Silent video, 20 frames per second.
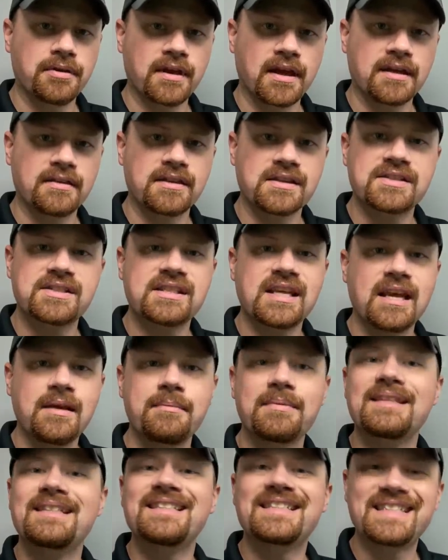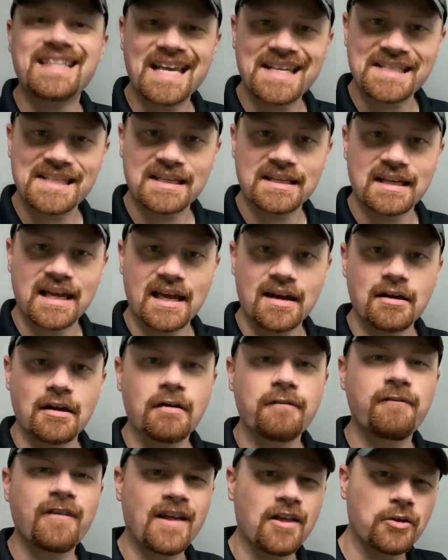like, the same designator,
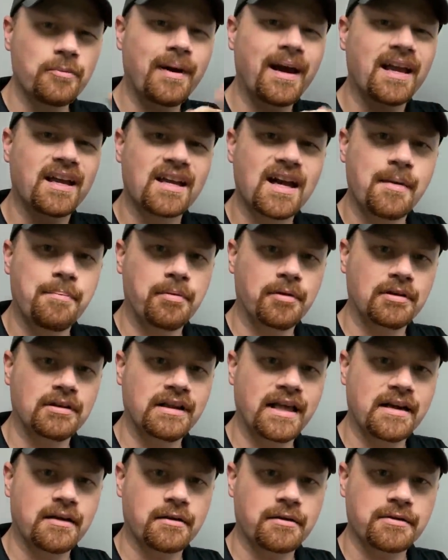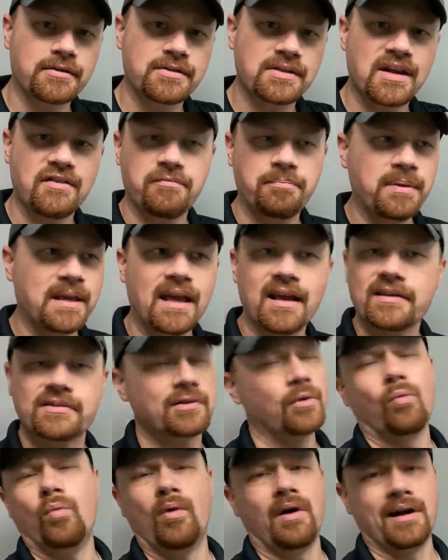followed by a couple letters, F B S
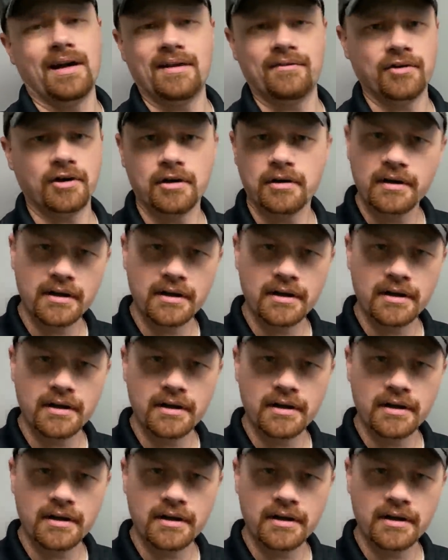or whatever.